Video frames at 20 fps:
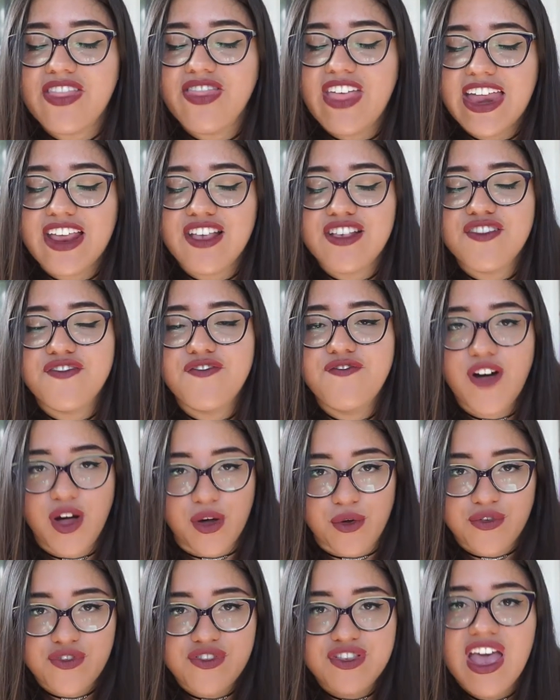that is
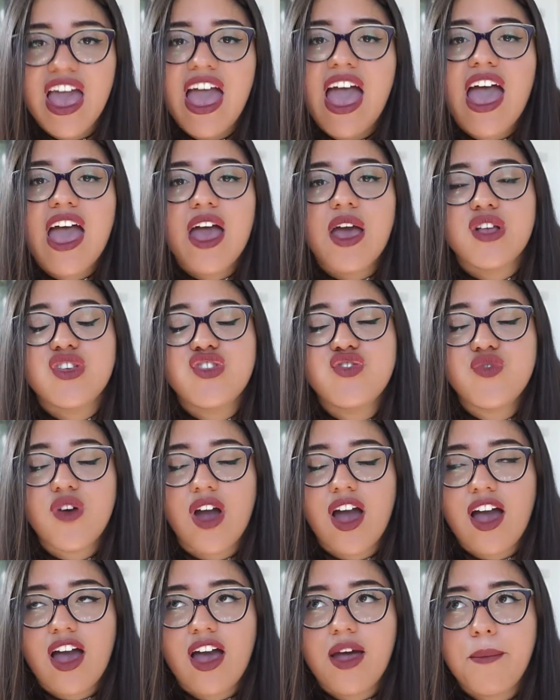false. Dri
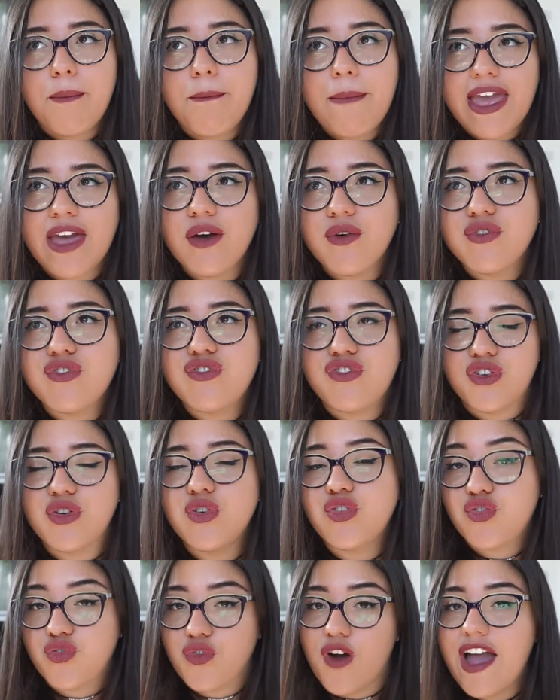uh, males do
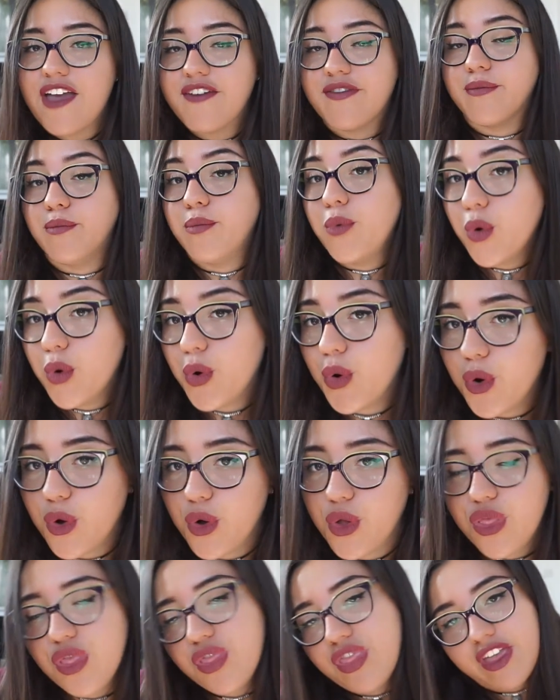drive more
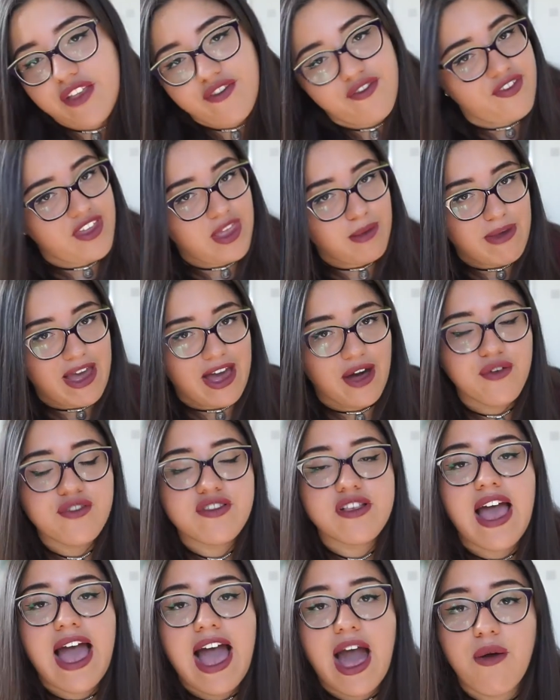than
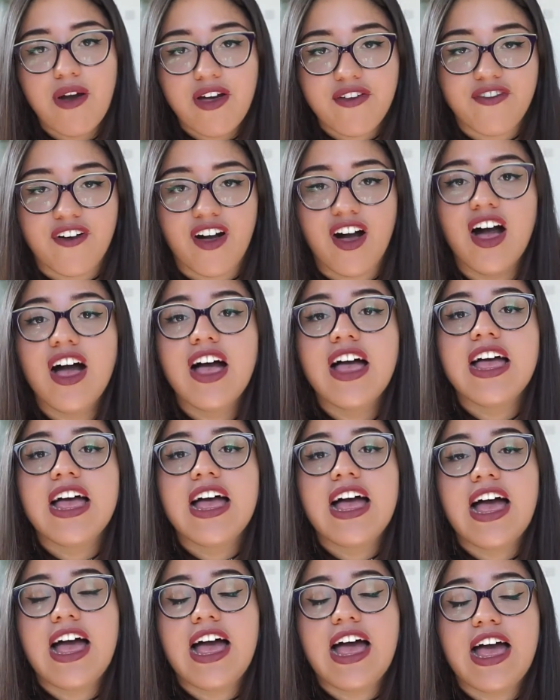females. However,
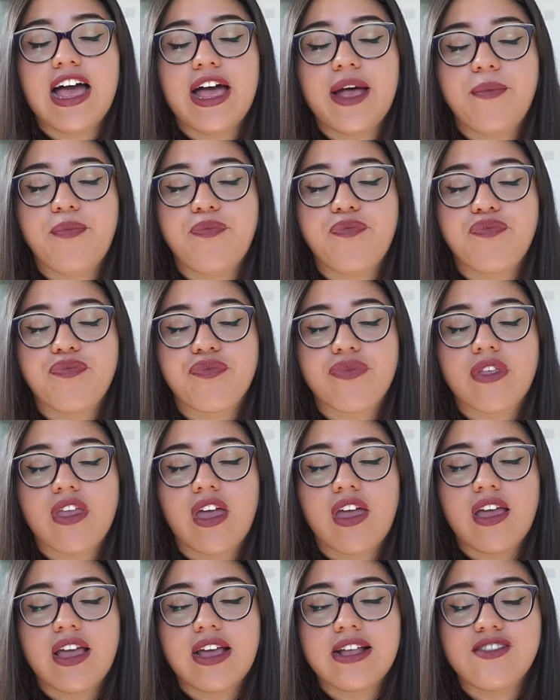um,
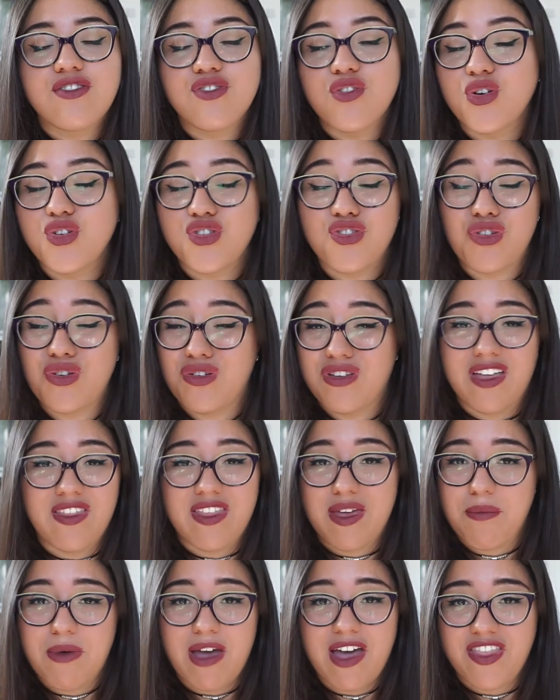it's not true that
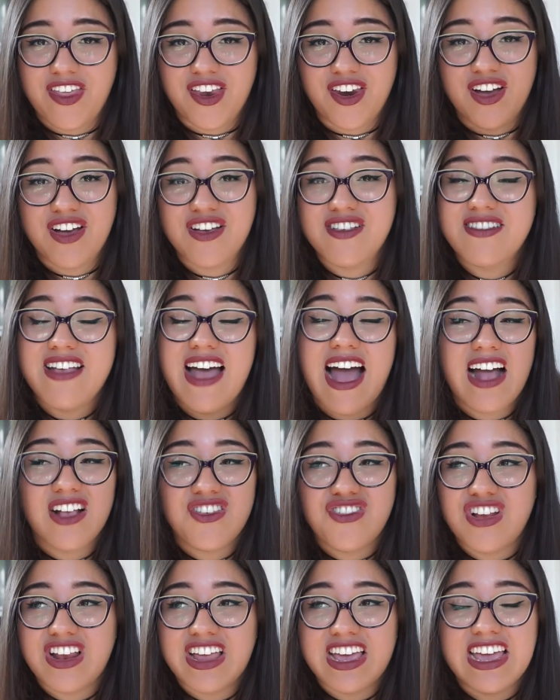they're better than us.
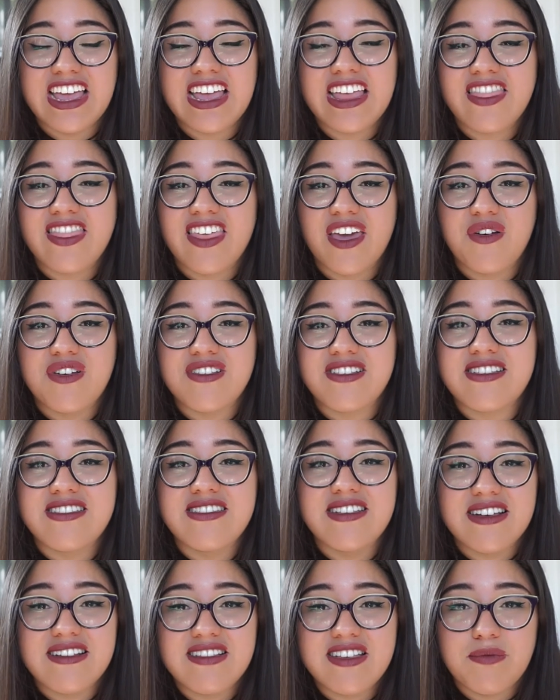Actually, there is a
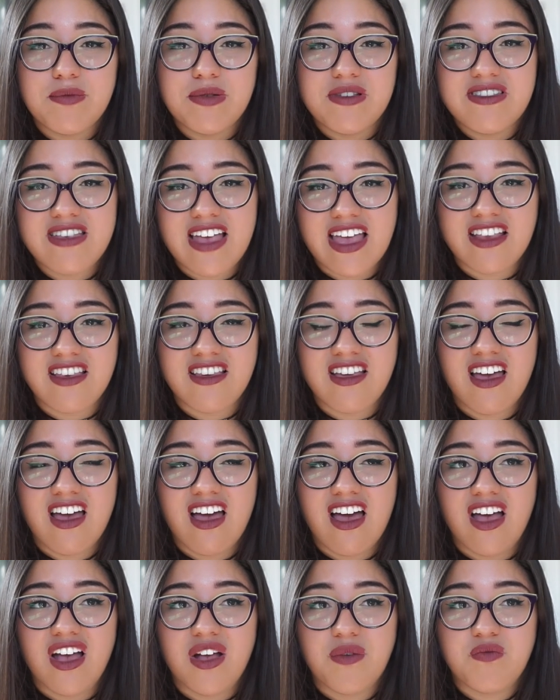sixty percent
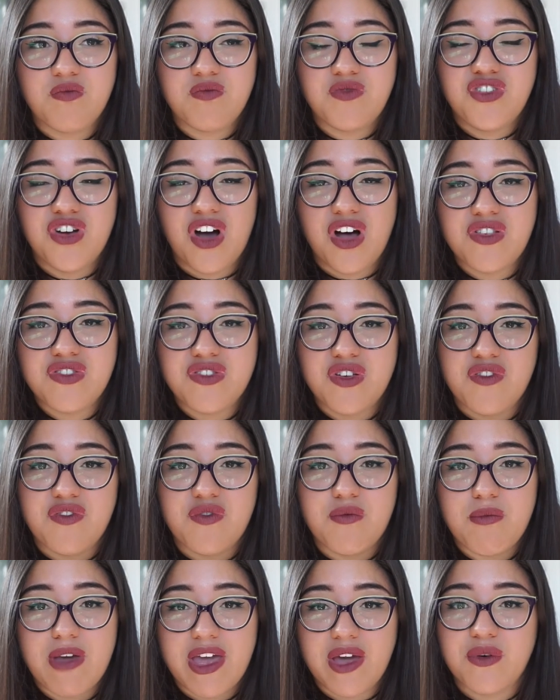um, chance
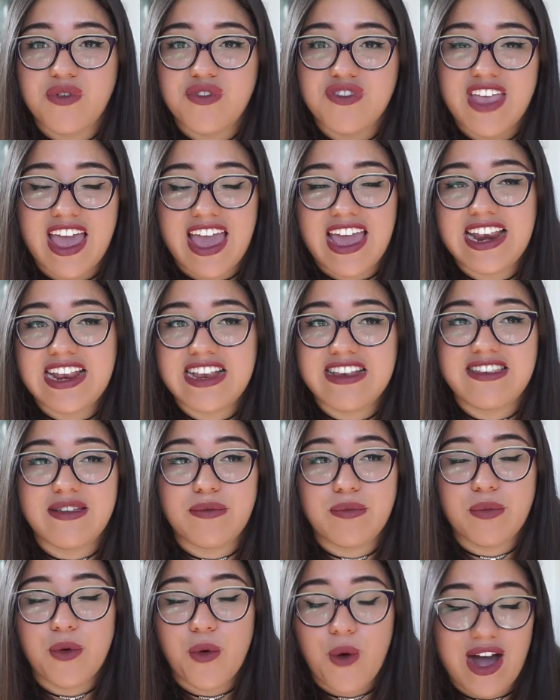of males getting into
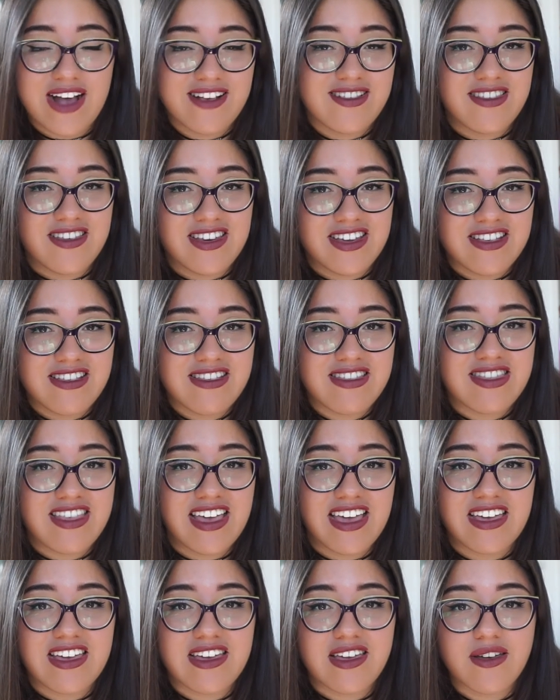more accidents
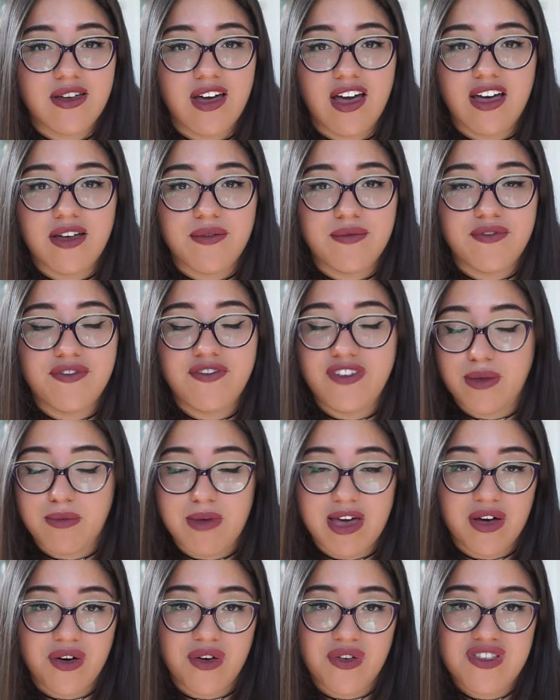than um,
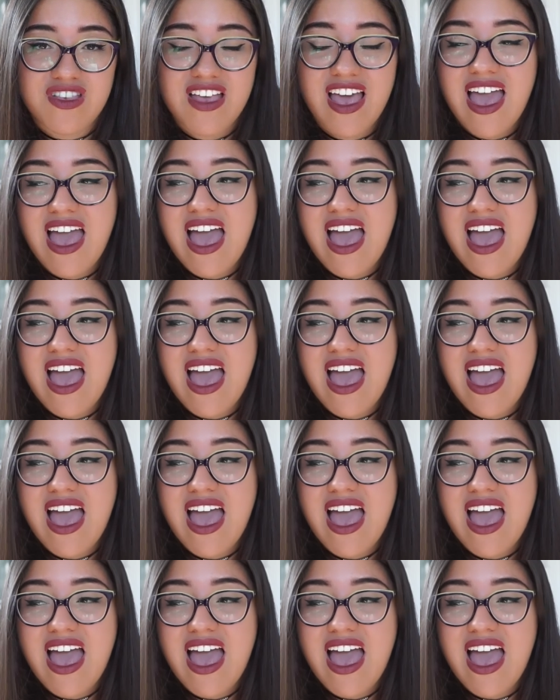females.